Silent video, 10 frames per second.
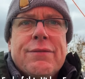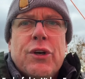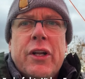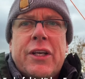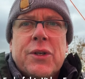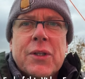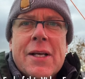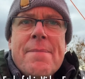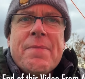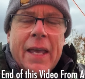vertical
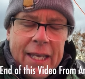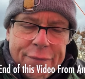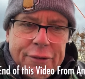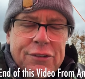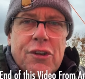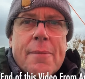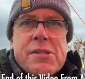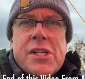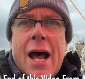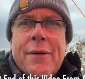if it stops
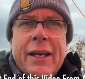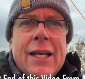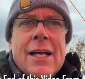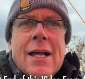snowing.